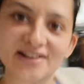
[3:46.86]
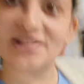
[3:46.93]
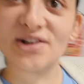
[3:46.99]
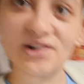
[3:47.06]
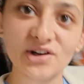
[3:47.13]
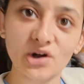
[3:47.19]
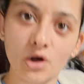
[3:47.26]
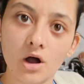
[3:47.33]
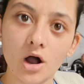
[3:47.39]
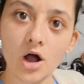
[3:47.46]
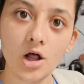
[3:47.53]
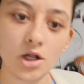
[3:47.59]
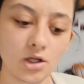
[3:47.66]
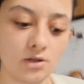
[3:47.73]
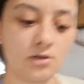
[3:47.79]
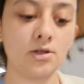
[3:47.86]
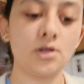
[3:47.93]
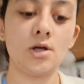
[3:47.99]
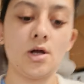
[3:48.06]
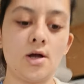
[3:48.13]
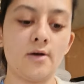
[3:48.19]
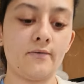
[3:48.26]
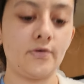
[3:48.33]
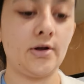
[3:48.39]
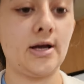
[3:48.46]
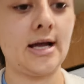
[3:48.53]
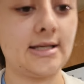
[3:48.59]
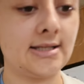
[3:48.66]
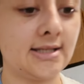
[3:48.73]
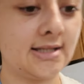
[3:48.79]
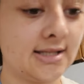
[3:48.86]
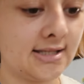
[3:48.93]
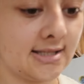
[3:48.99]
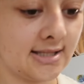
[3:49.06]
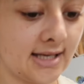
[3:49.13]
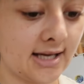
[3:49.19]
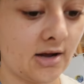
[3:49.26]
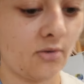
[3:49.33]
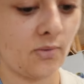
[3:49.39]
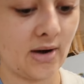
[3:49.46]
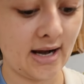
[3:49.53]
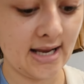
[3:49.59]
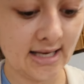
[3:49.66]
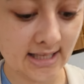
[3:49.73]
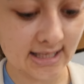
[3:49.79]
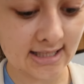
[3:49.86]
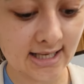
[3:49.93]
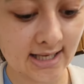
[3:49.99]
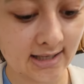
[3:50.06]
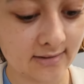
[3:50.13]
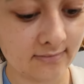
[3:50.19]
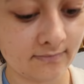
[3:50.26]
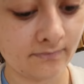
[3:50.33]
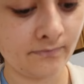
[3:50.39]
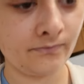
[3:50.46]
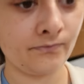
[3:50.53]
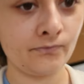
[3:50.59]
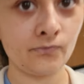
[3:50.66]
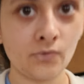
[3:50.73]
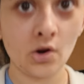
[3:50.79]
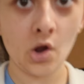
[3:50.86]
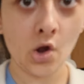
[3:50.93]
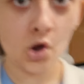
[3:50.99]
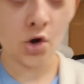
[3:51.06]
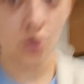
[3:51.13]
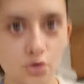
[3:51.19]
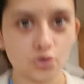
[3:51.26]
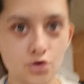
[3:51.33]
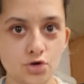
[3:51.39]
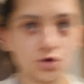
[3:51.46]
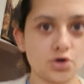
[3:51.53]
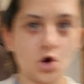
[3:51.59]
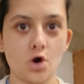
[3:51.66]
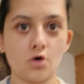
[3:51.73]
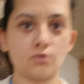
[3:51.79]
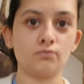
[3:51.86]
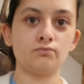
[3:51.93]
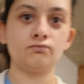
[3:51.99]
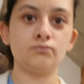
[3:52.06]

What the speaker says: let's do a little haul for you guys, since this is like a what I eat in a day. So